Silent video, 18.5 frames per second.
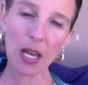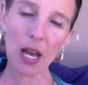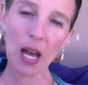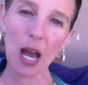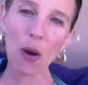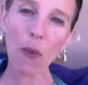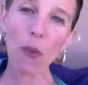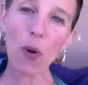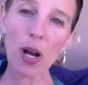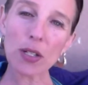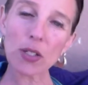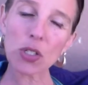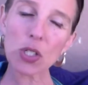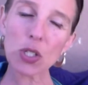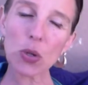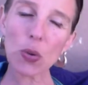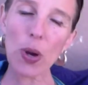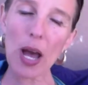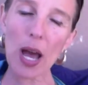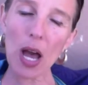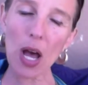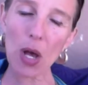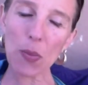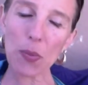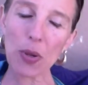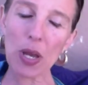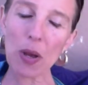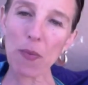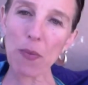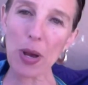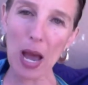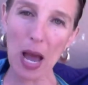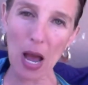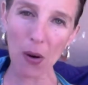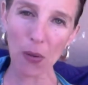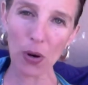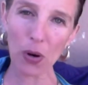I want to help
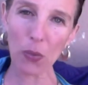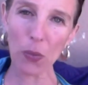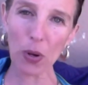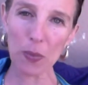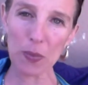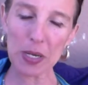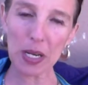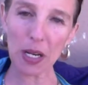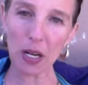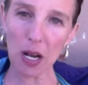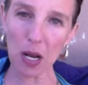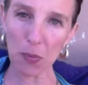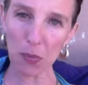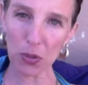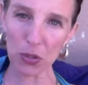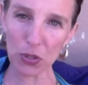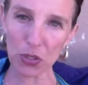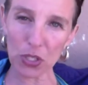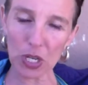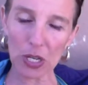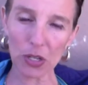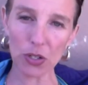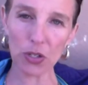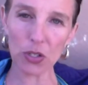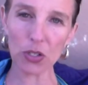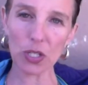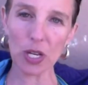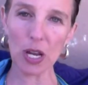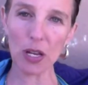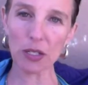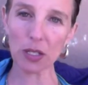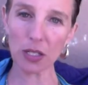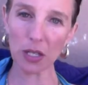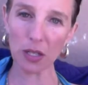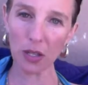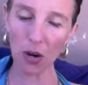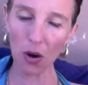empower women and couples to
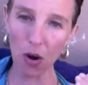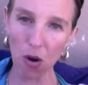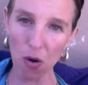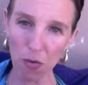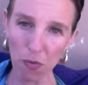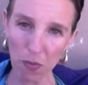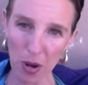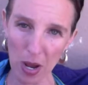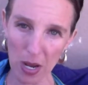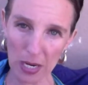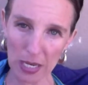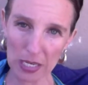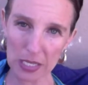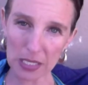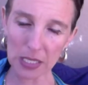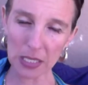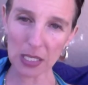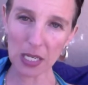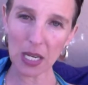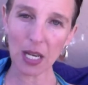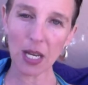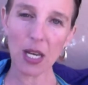understand their own bodies,